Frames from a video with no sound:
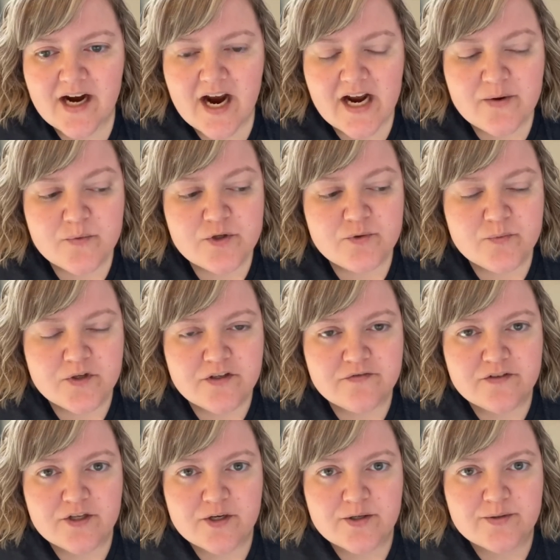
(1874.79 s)
I was one
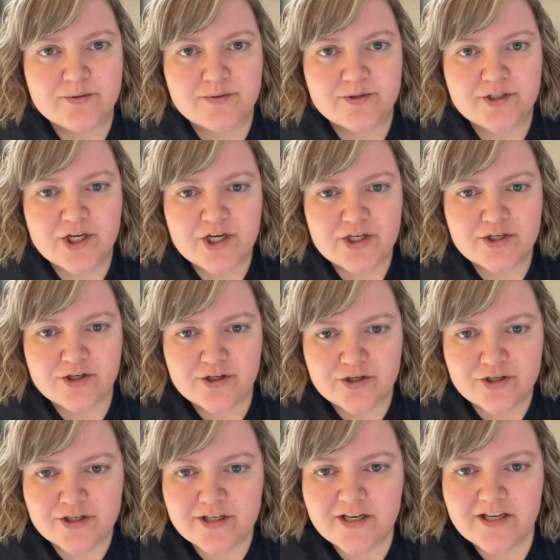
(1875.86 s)
of those
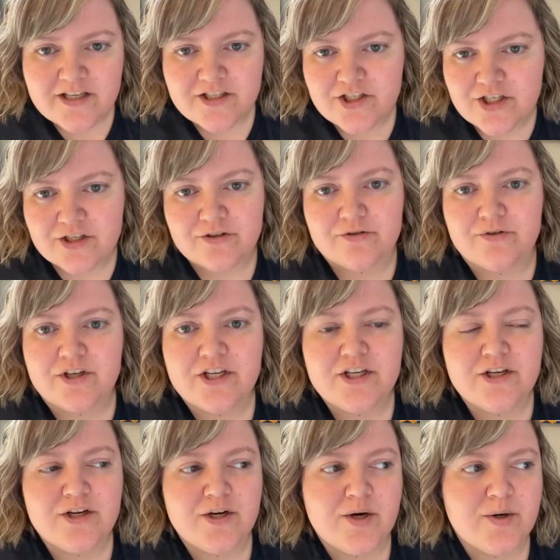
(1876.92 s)
good
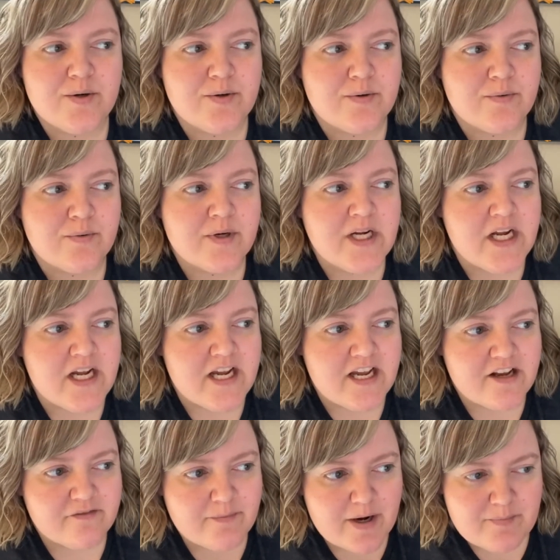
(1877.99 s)
children who,
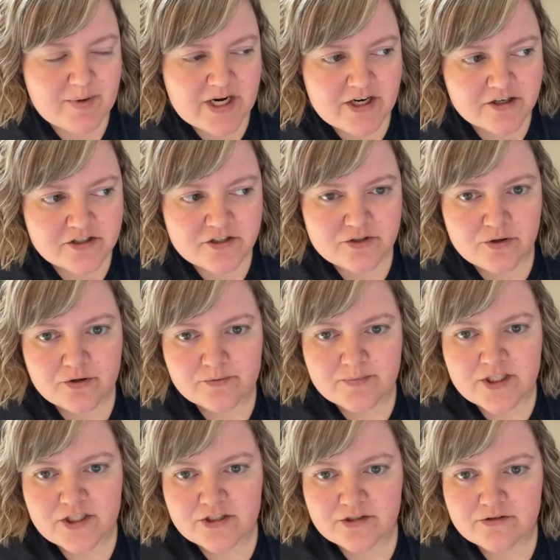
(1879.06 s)
if my parents told
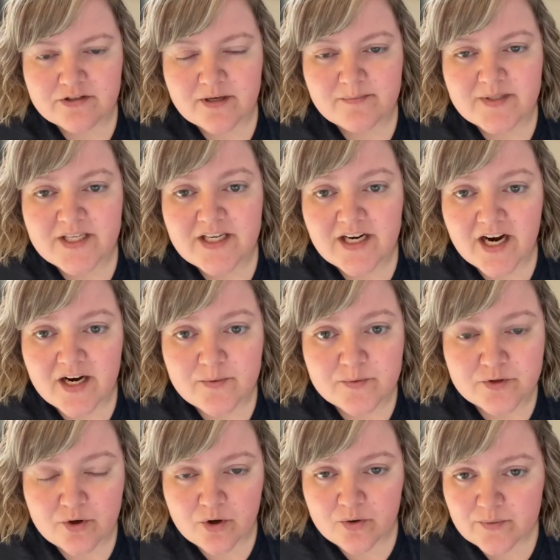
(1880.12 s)
me to do something, I
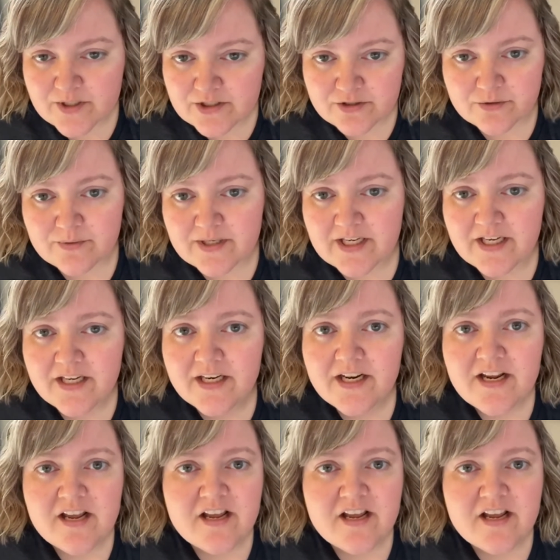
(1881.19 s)
was always doing it.